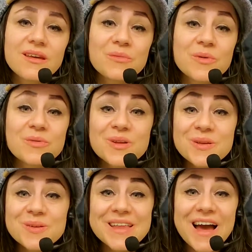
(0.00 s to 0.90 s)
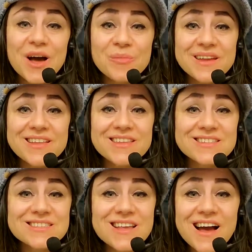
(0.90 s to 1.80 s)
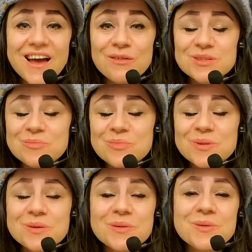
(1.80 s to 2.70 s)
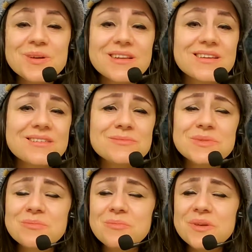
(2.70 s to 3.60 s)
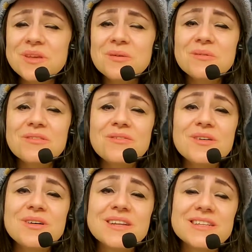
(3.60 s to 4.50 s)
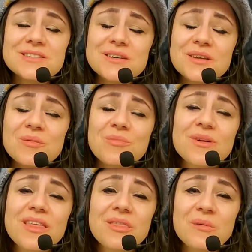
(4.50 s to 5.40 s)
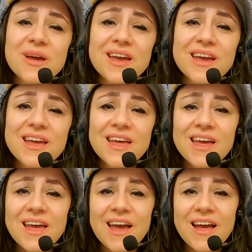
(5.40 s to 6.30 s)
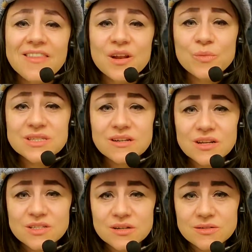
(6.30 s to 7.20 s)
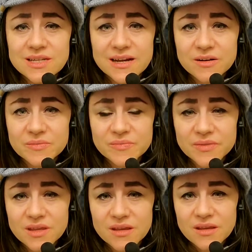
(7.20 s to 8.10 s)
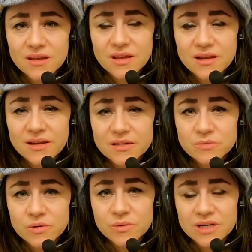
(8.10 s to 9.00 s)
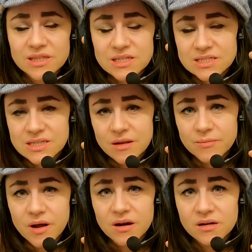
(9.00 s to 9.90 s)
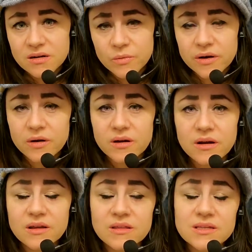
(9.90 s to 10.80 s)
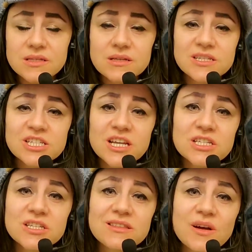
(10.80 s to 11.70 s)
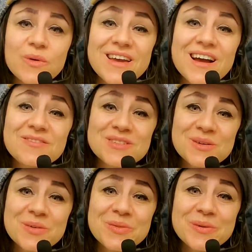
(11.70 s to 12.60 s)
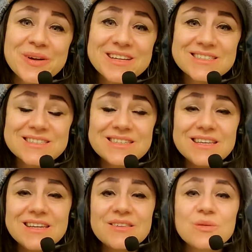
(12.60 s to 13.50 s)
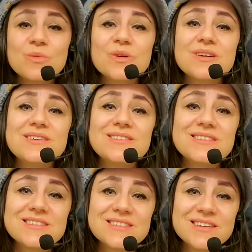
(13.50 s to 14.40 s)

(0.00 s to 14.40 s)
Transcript: And we're really, really happy, and the sky was blue, and it was beautiful, and it took your breath away. And then we start to go down. And here's where we're in the descent part, where this initiation that we have to go through as seeing the world